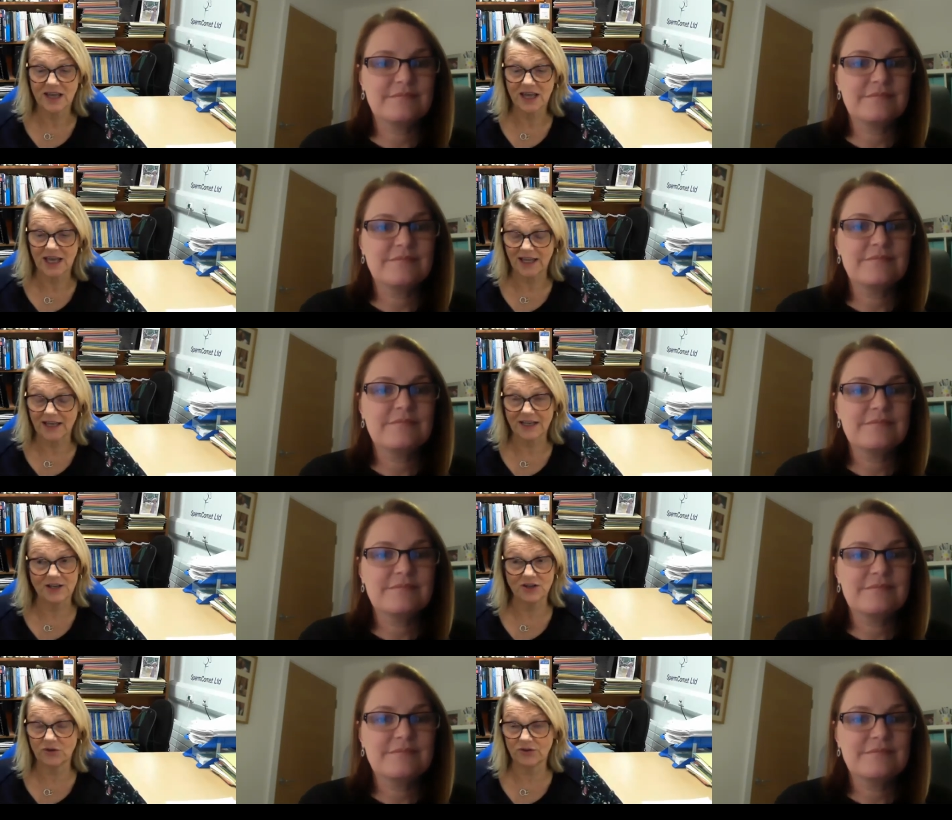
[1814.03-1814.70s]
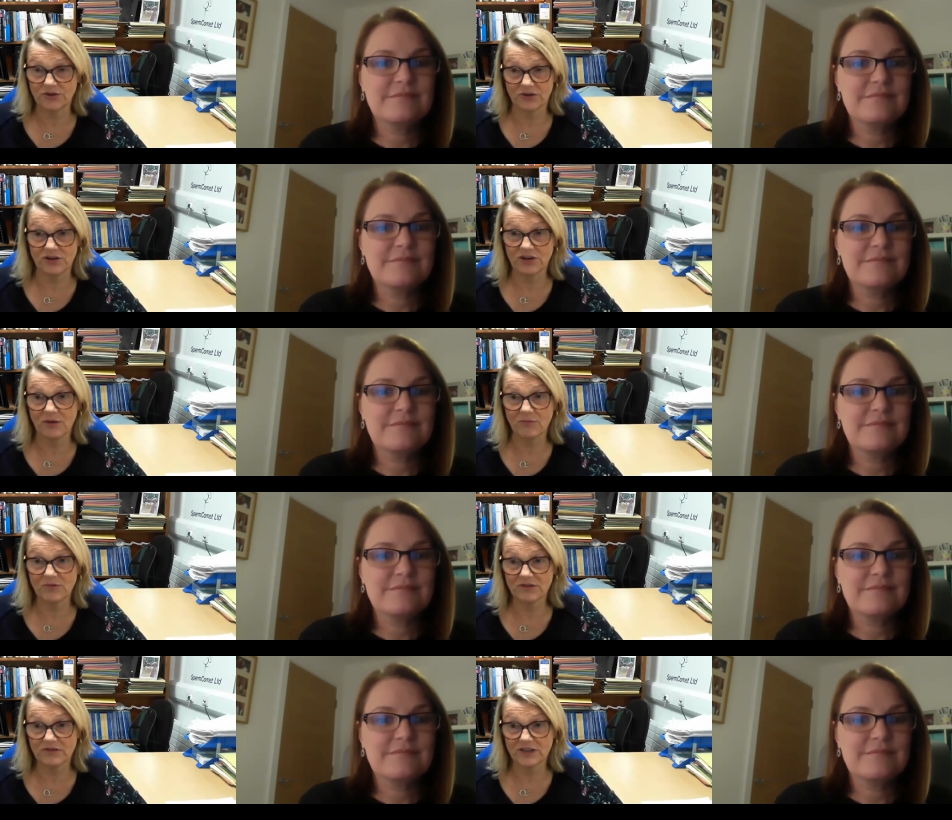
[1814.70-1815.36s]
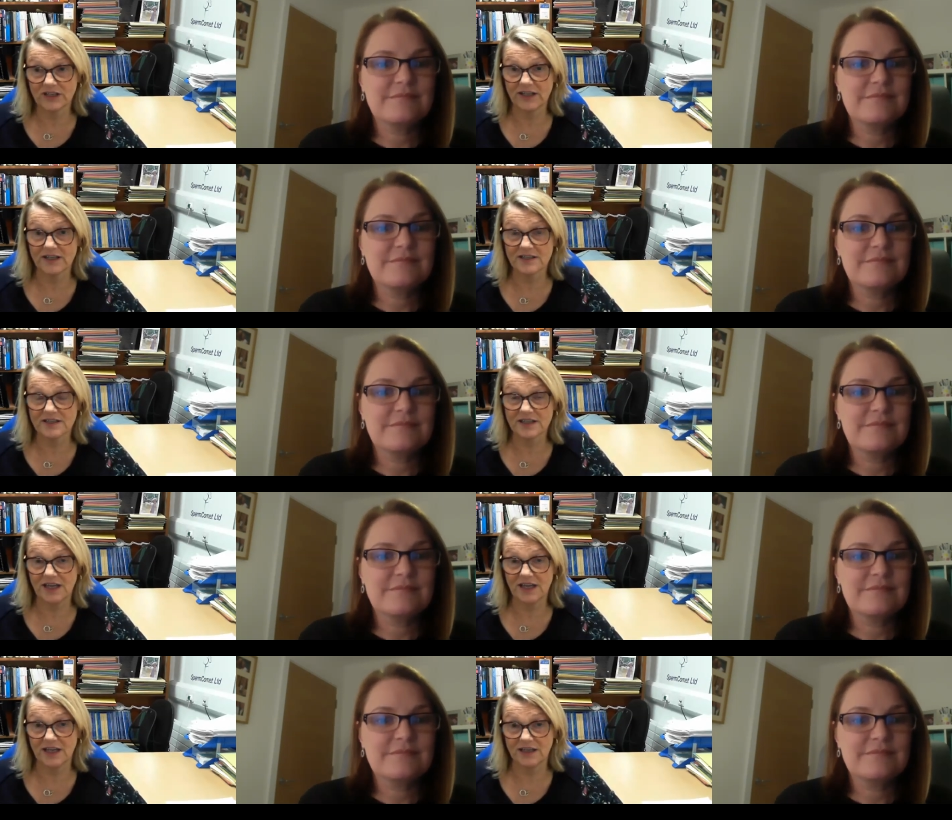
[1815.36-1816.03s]
Speaker 1: And I know there are a number of
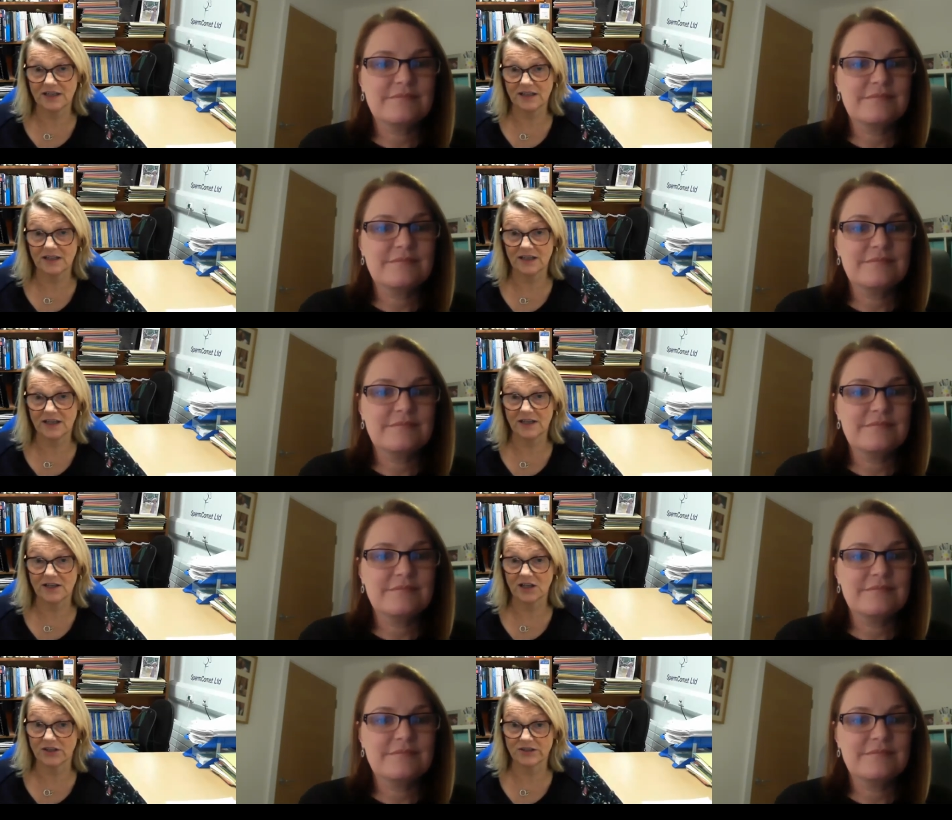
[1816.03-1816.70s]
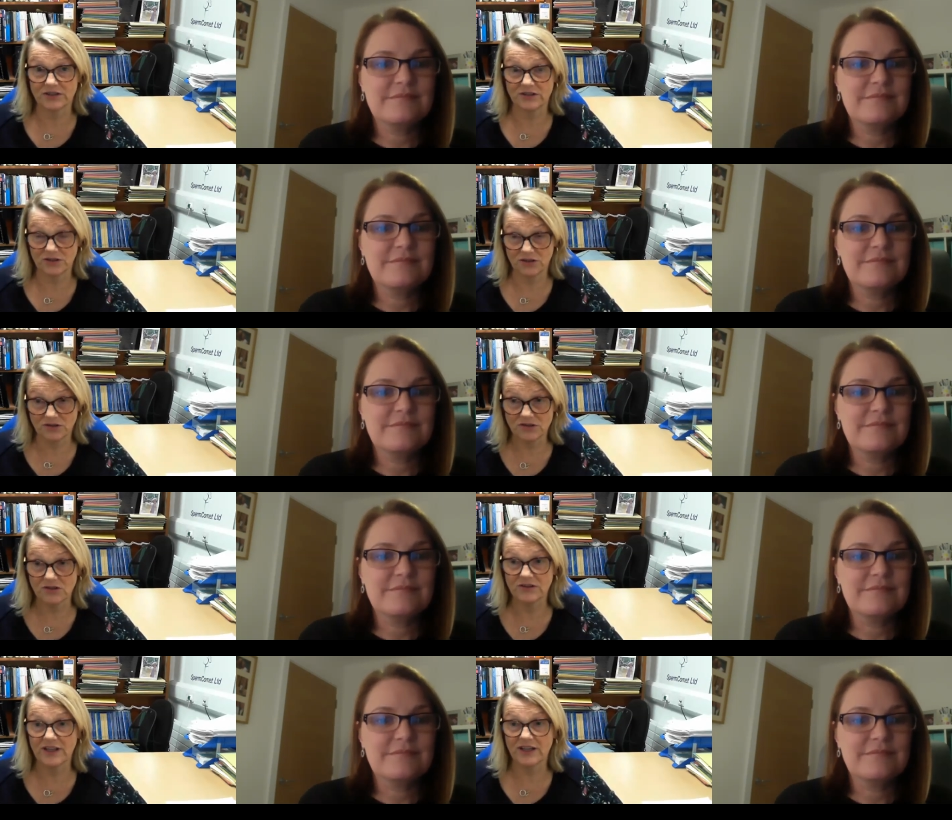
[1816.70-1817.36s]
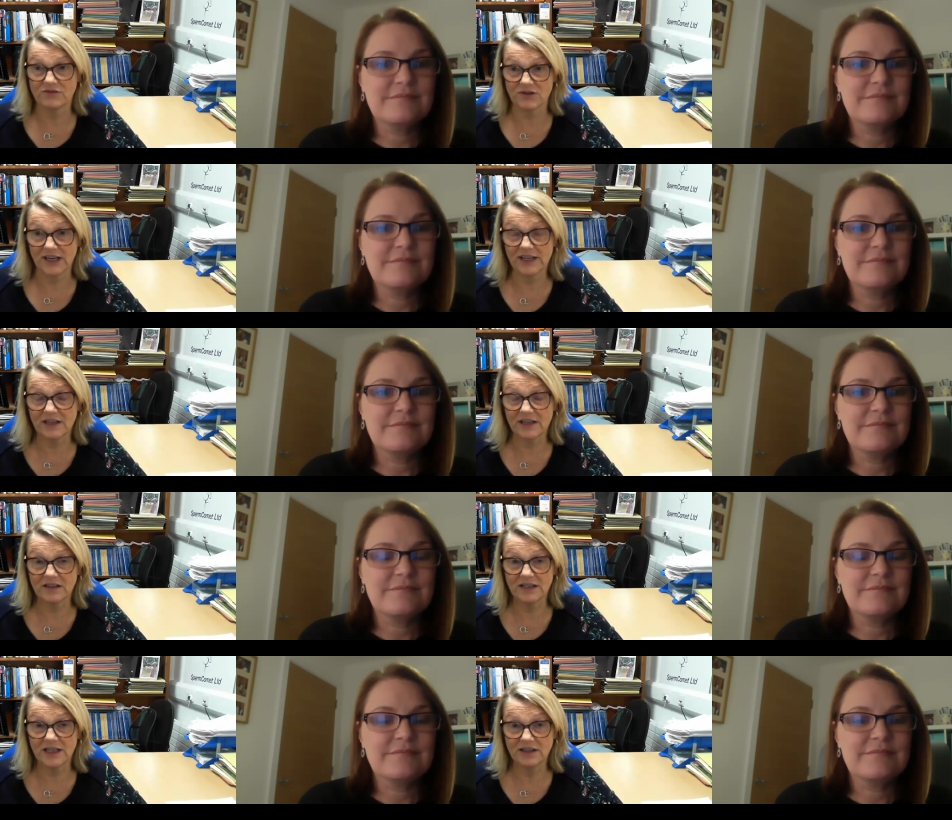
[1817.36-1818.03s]
clinics in, in London who do that
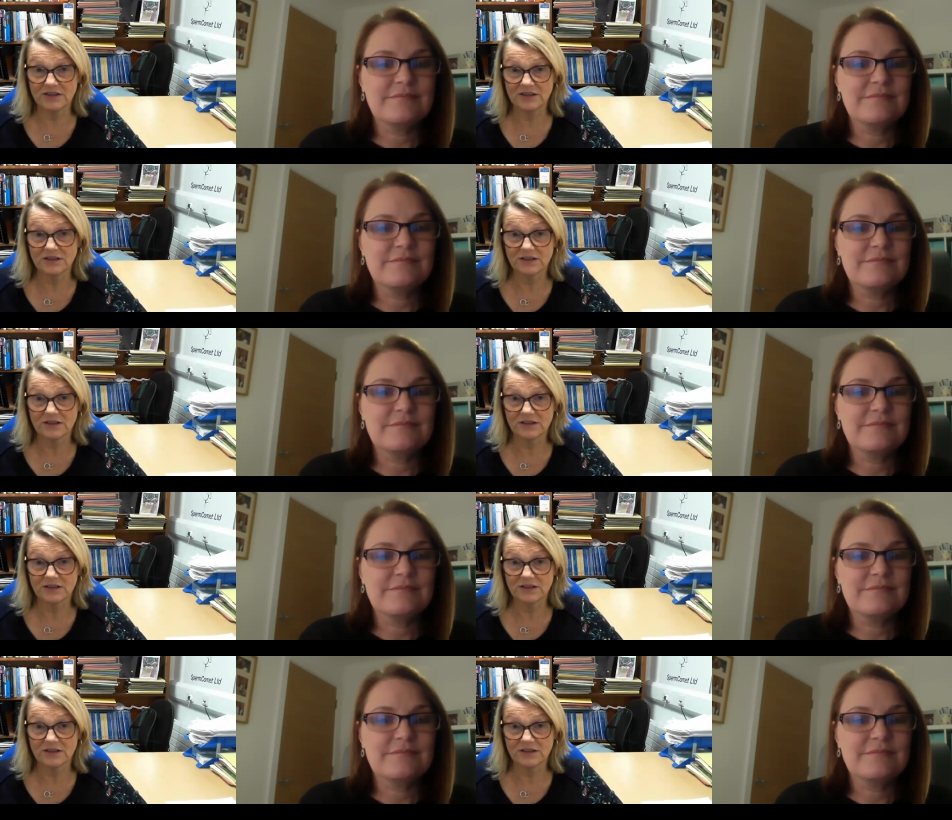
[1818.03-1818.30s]
regularly.